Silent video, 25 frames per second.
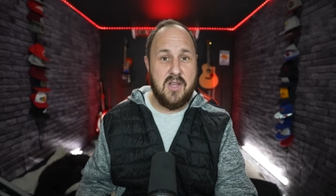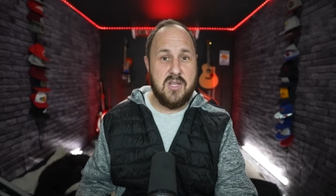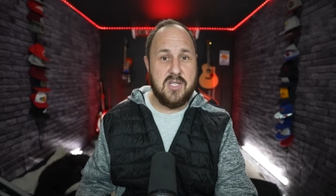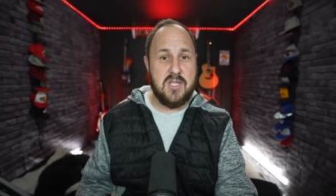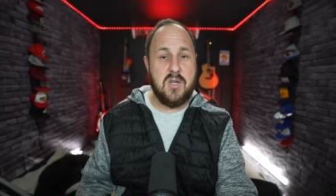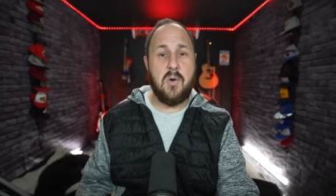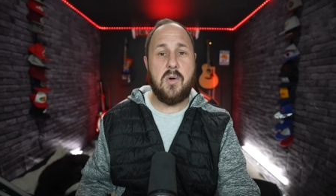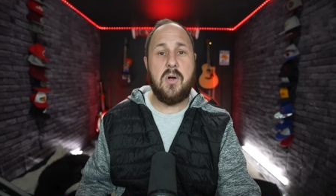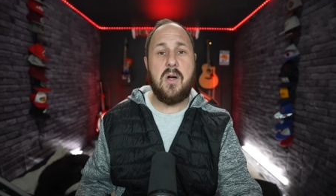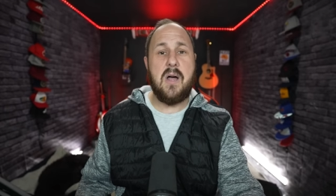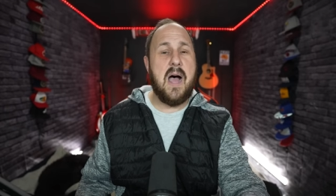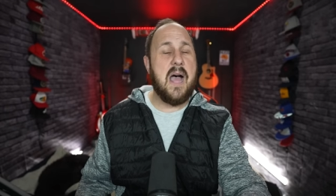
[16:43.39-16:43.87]

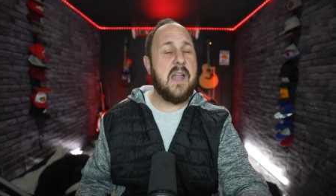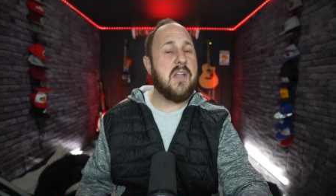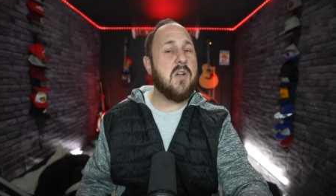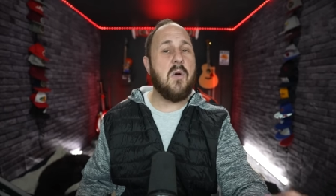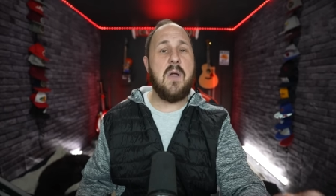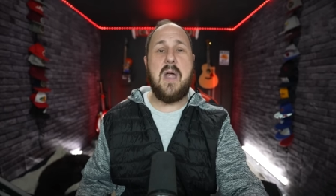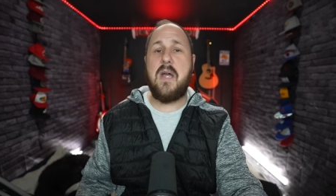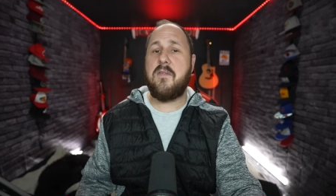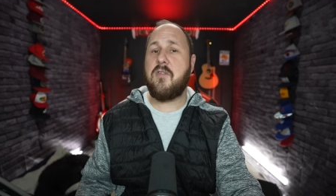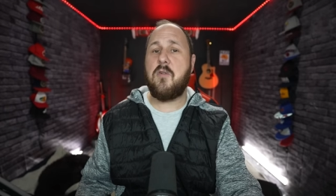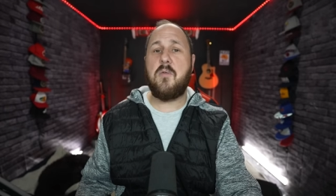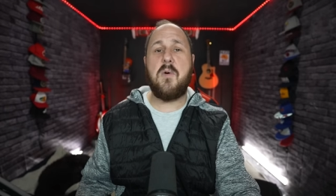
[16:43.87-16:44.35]
So I
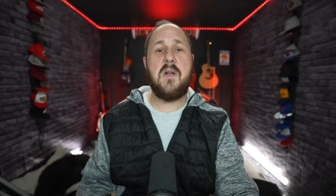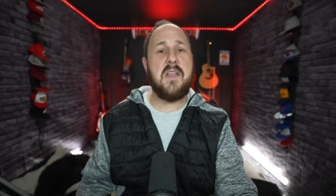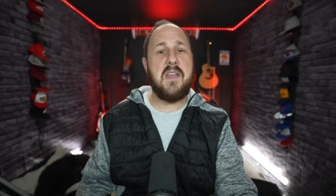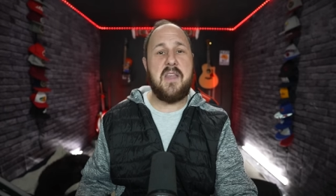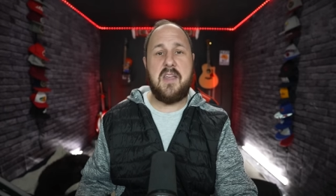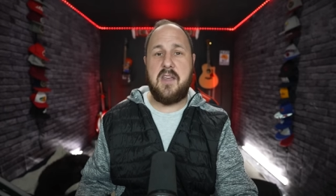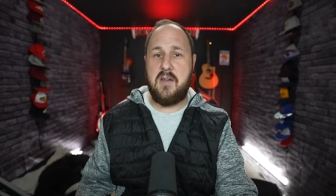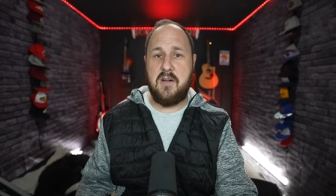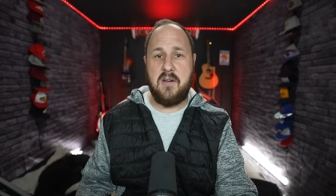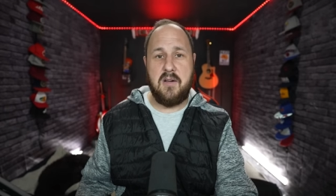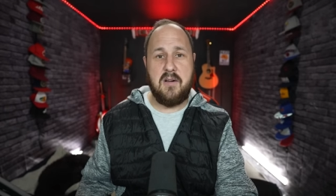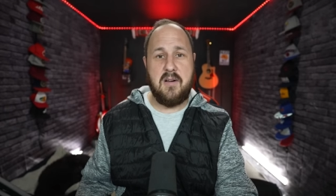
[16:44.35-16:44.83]
don't ever want to
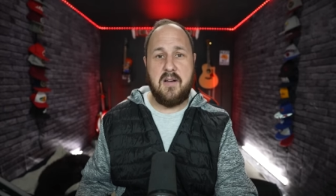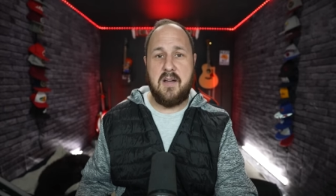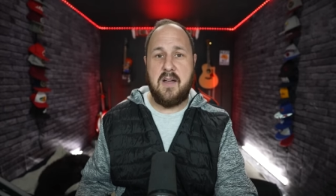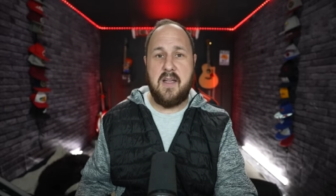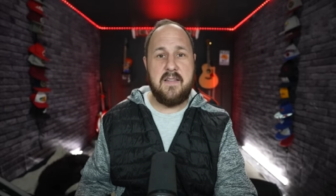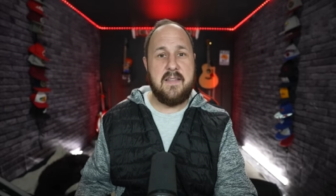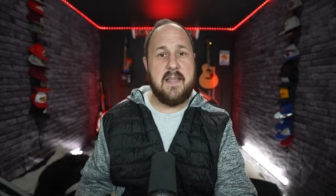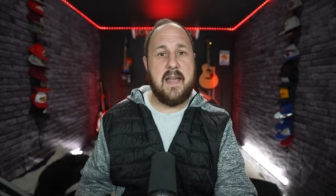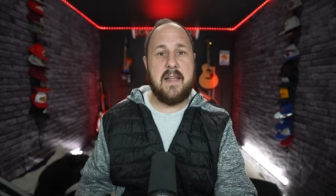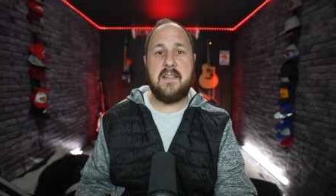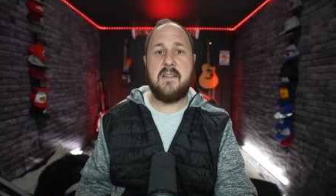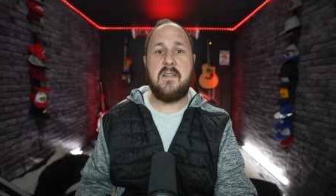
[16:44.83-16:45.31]
hear
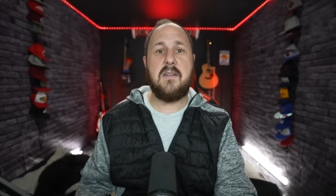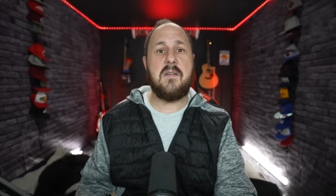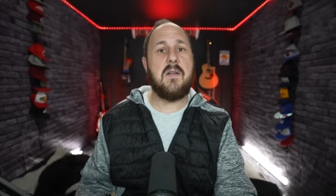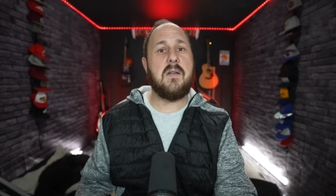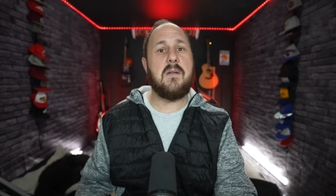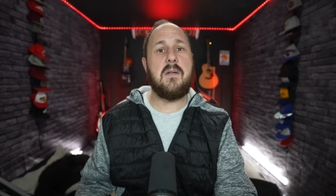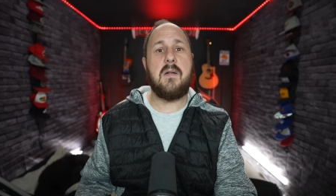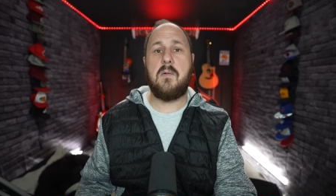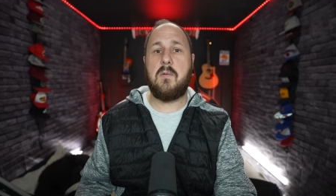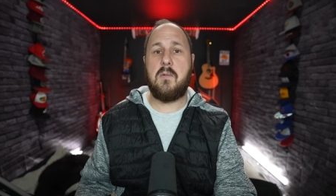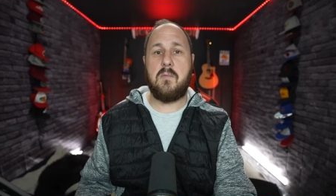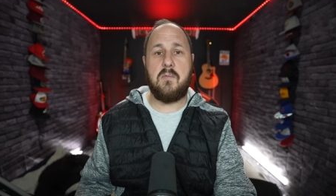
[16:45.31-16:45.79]
that
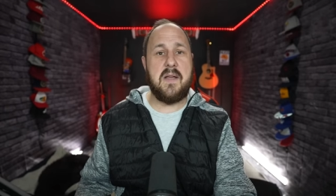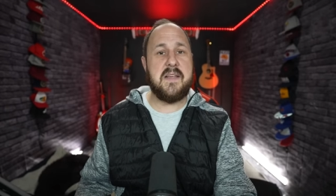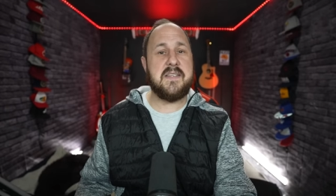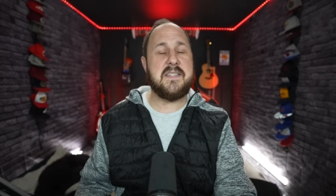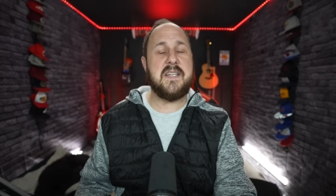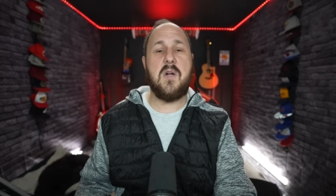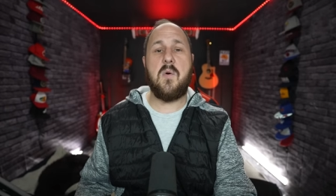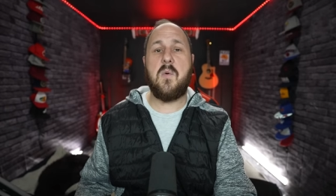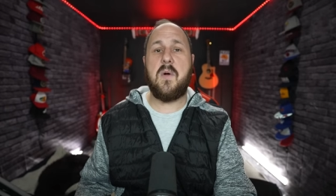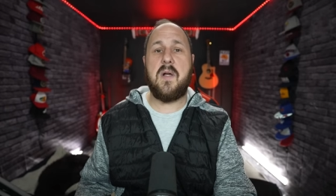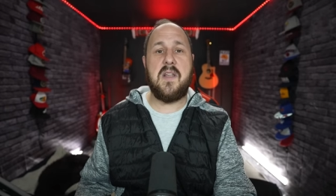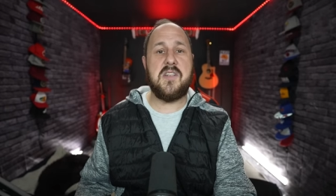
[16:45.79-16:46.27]

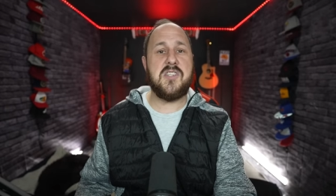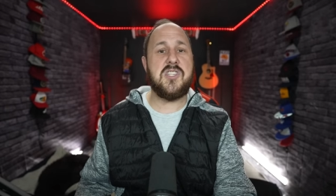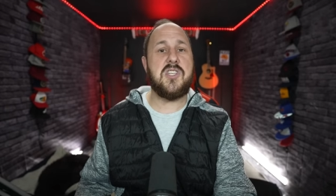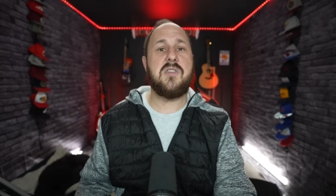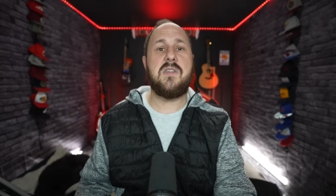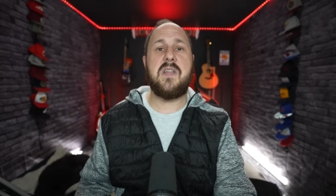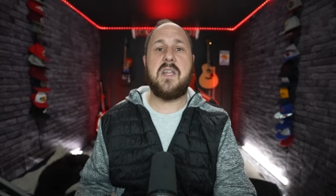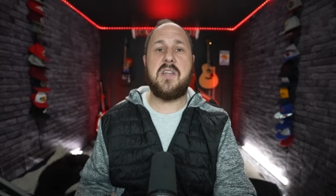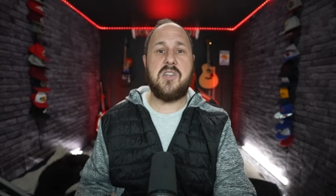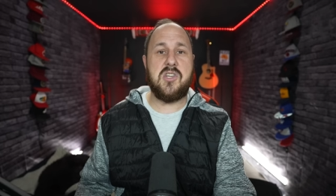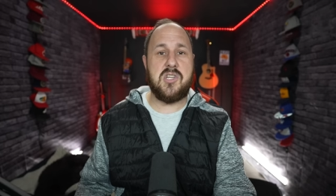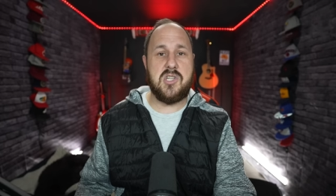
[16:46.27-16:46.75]
raising awareness,
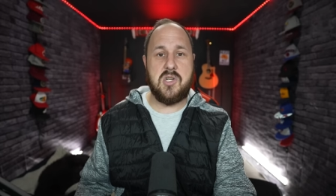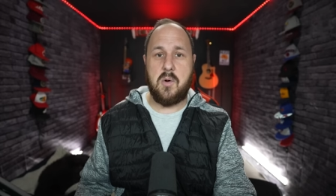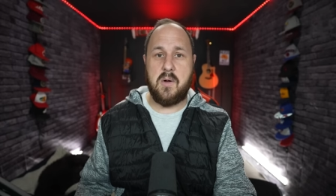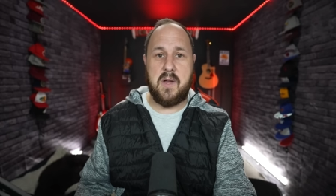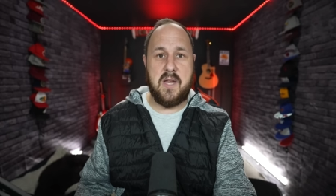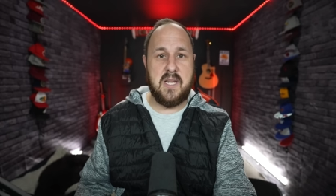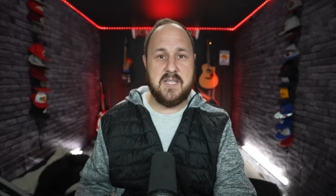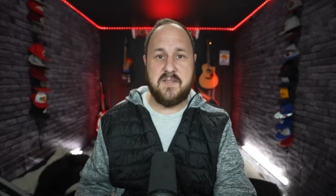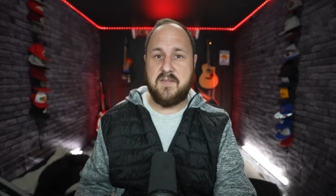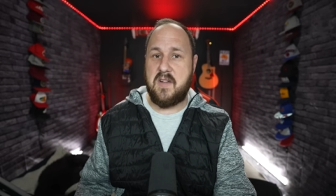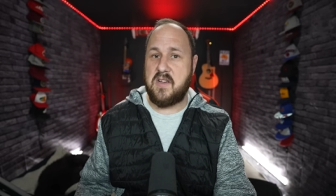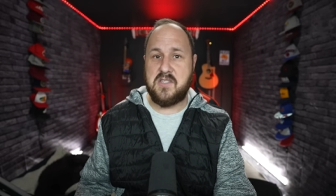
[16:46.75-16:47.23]
you need to show a
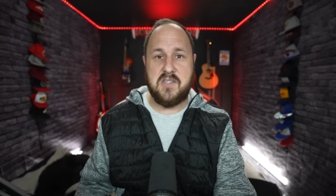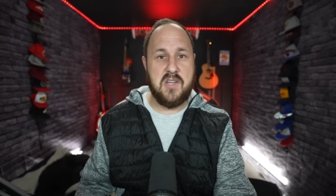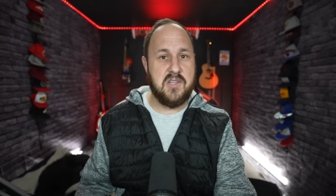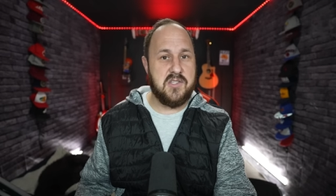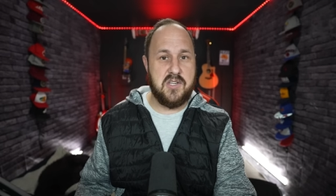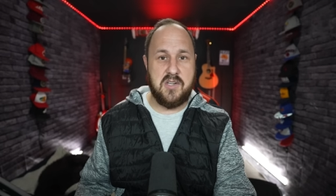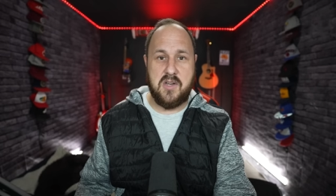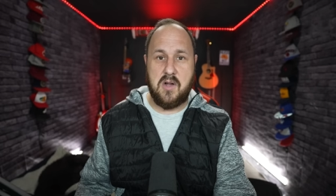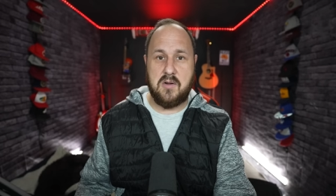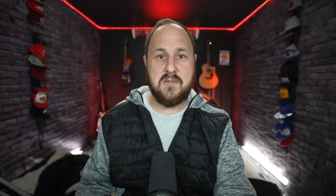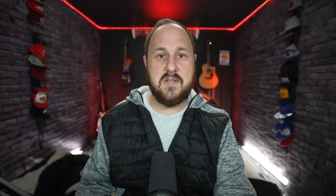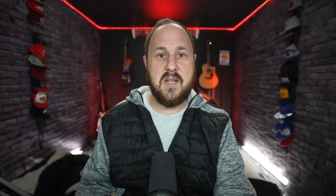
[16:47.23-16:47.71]
kid's face
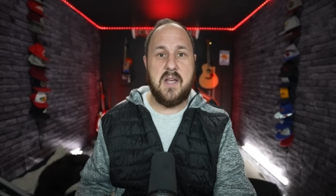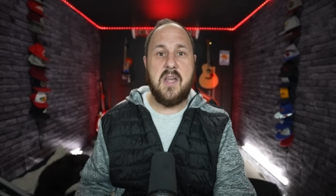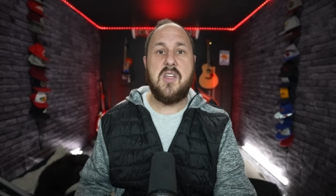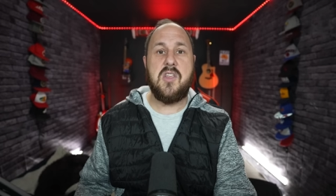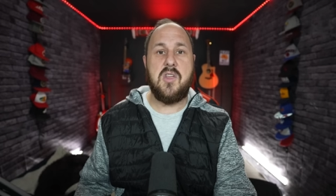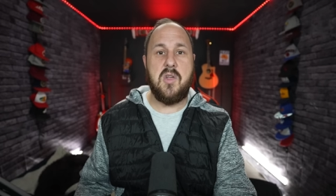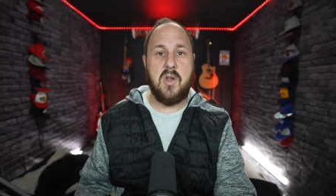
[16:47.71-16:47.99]
because you don't.